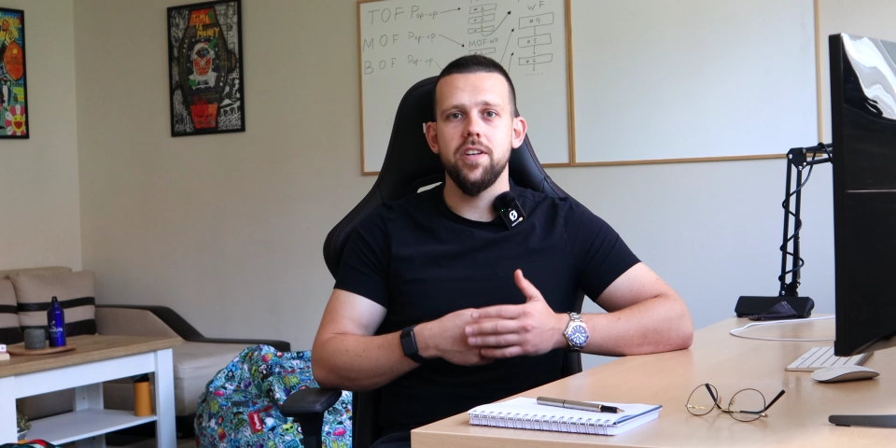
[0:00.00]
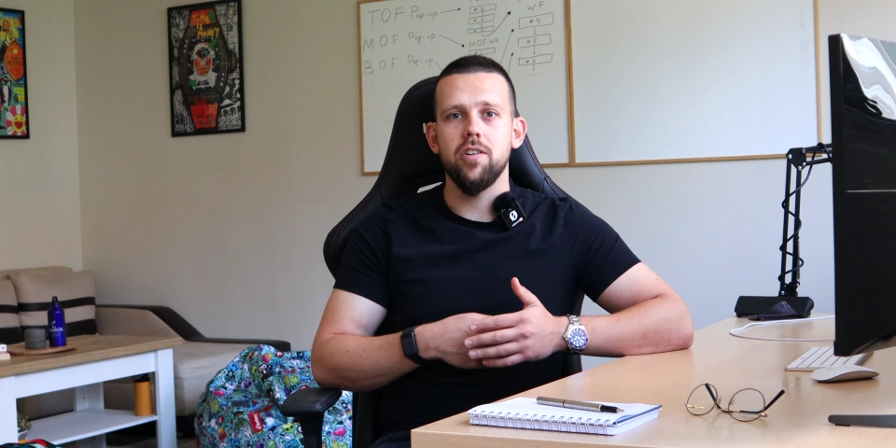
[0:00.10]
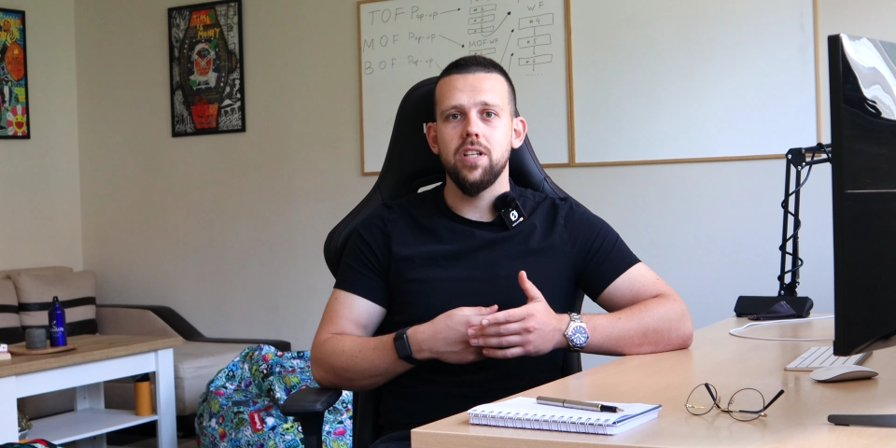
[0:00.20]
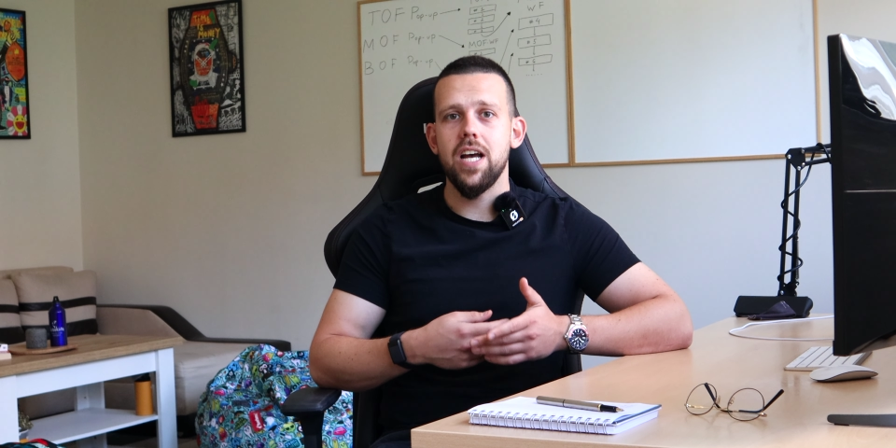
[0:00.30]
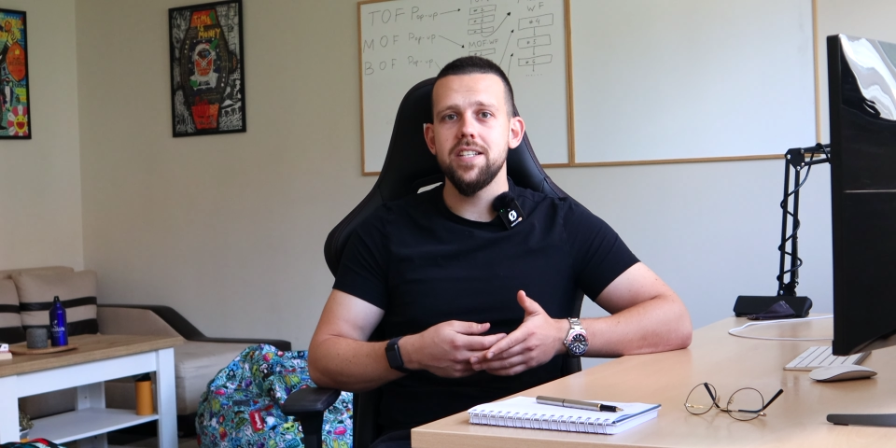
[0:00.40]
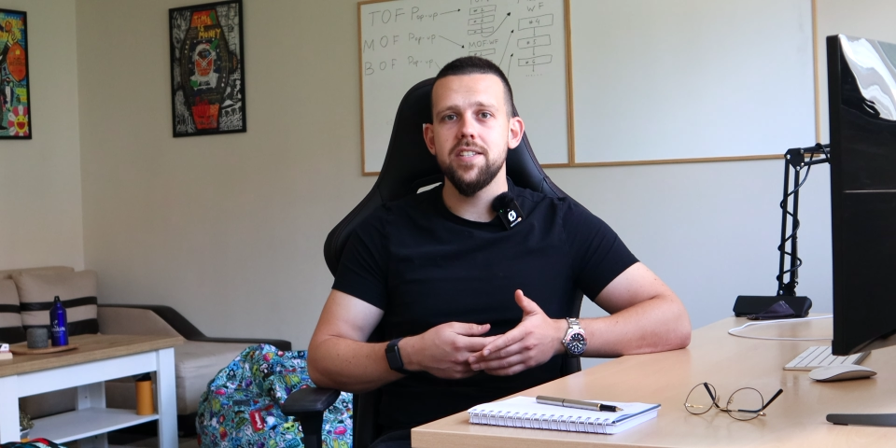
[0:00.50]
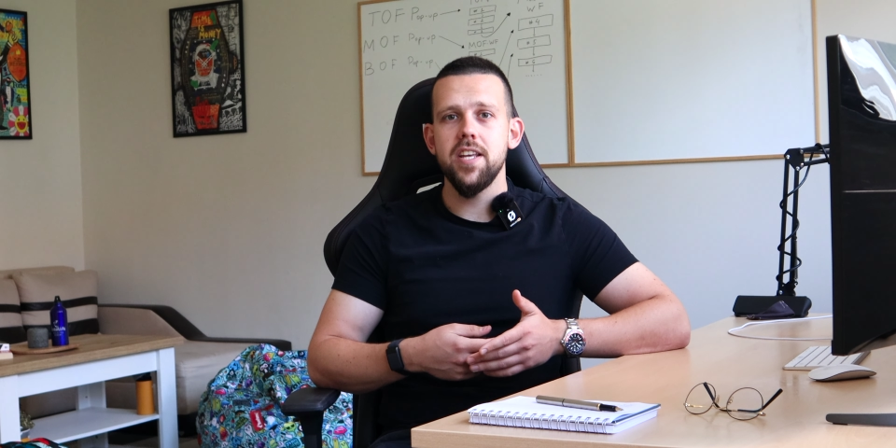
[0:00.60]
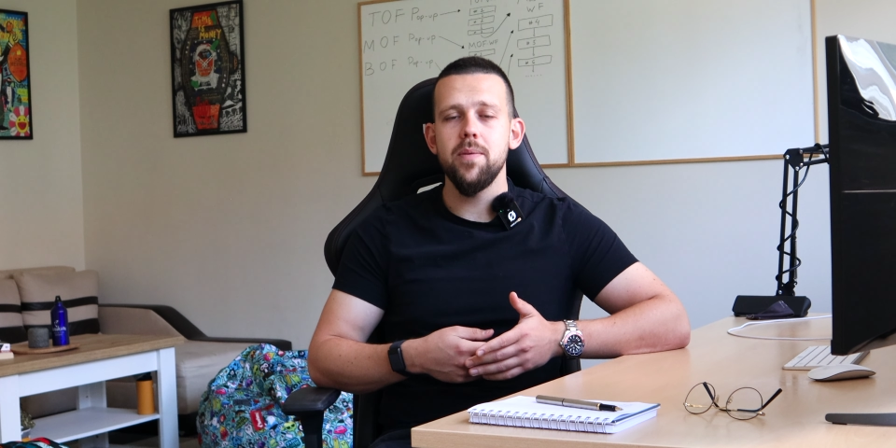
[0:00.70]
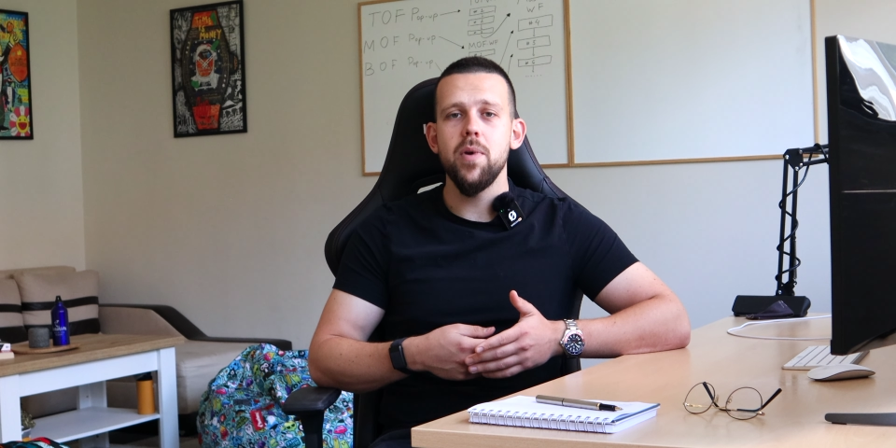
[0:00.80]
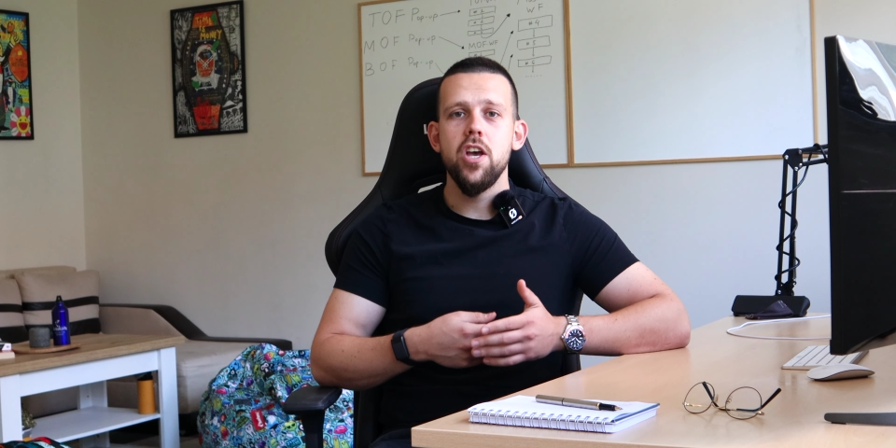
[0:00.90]
their last
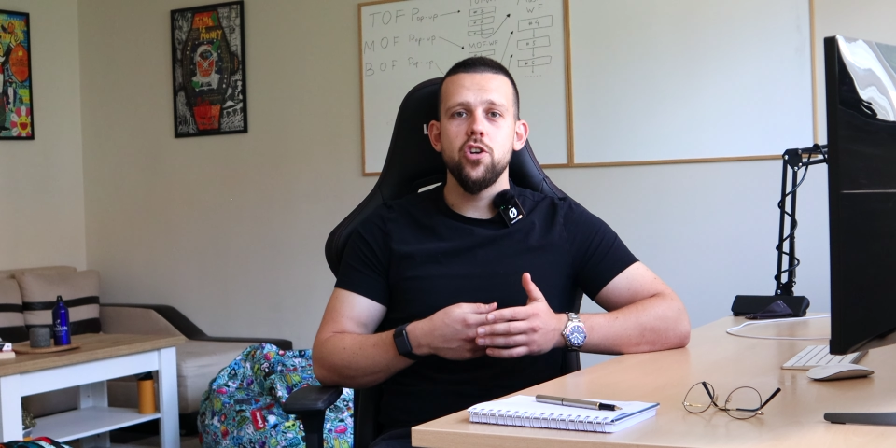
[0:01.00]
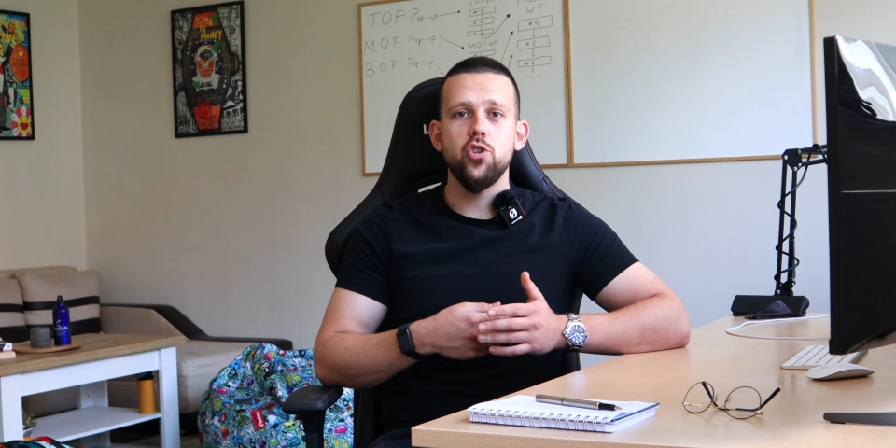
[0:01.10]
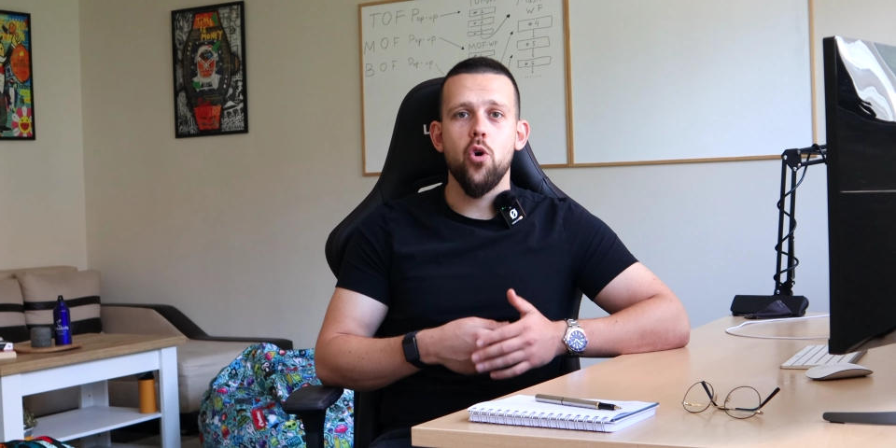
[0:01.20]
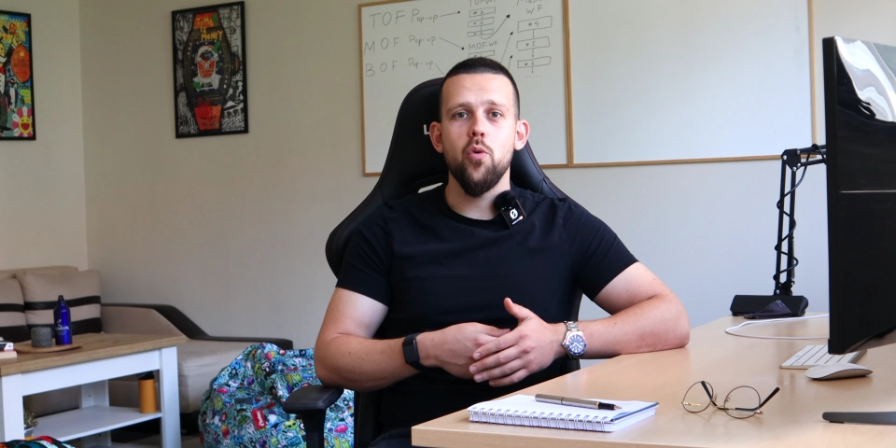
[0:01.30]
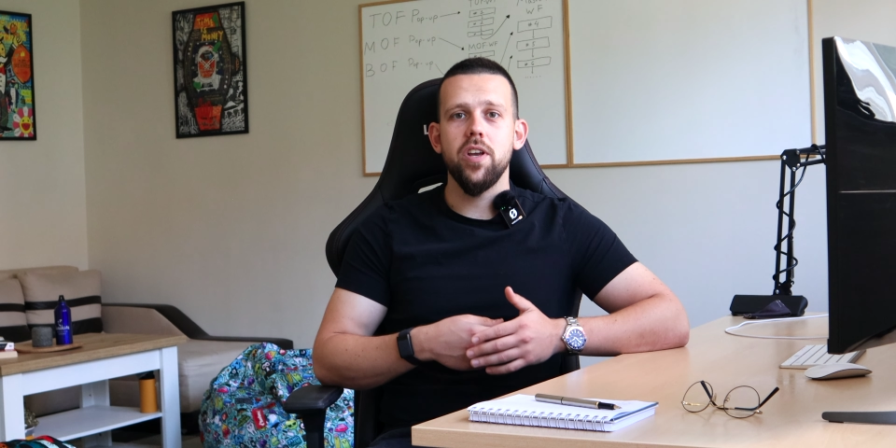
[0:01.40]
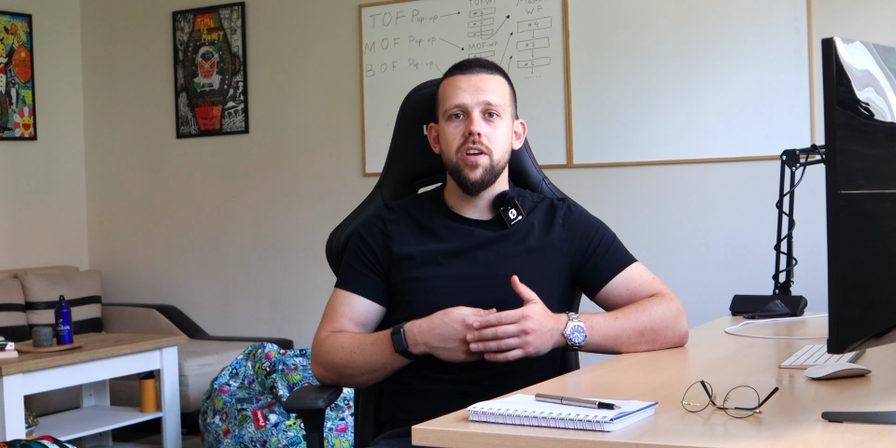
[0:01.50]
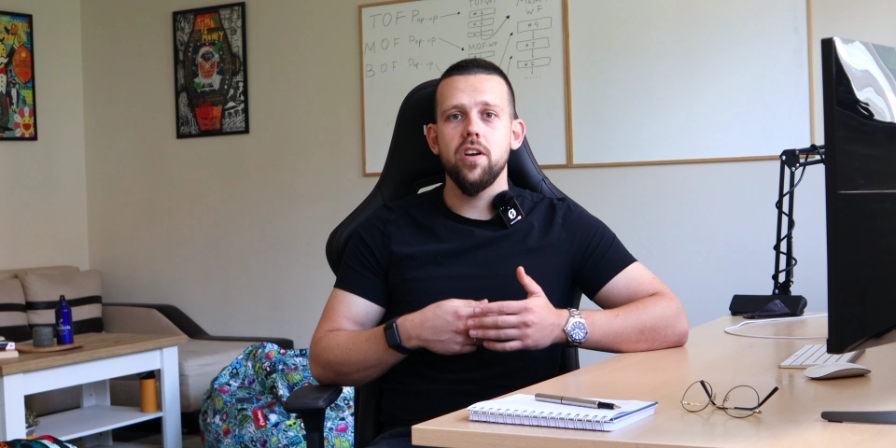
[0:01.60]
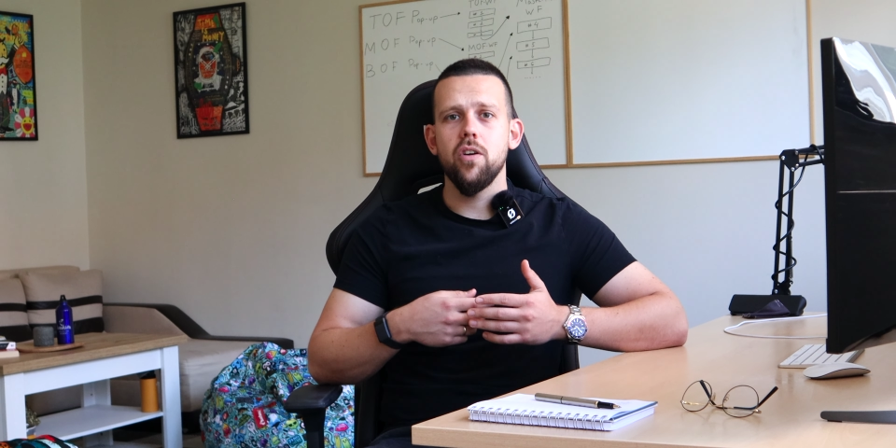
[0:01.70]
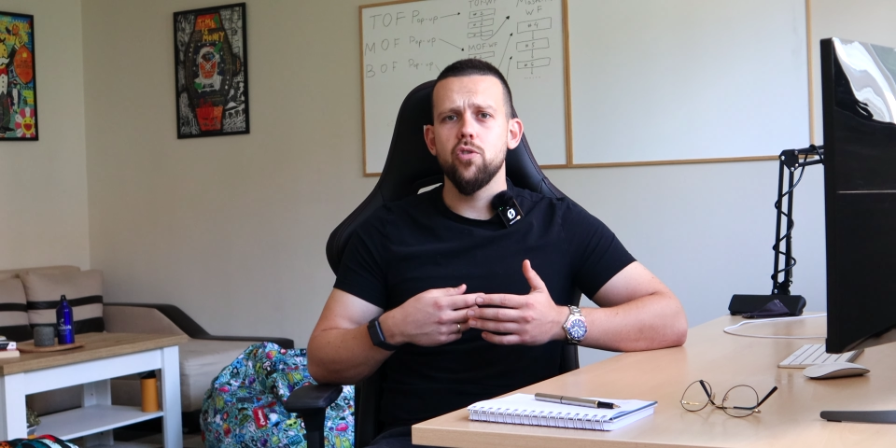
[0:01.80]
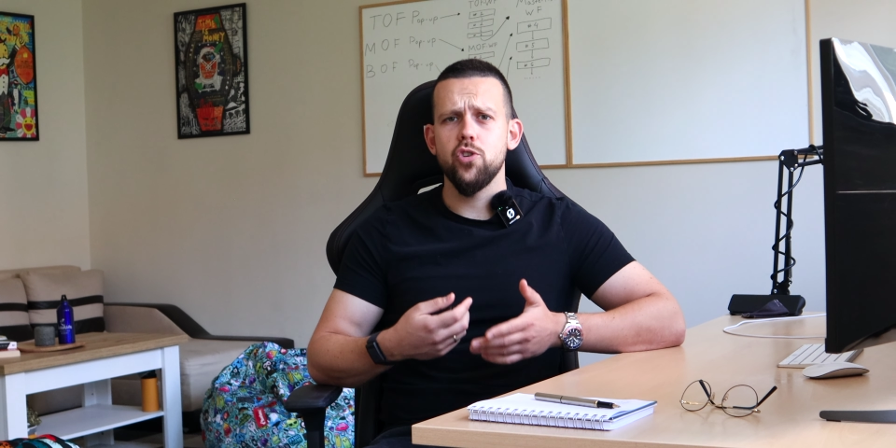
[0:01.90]
name, showing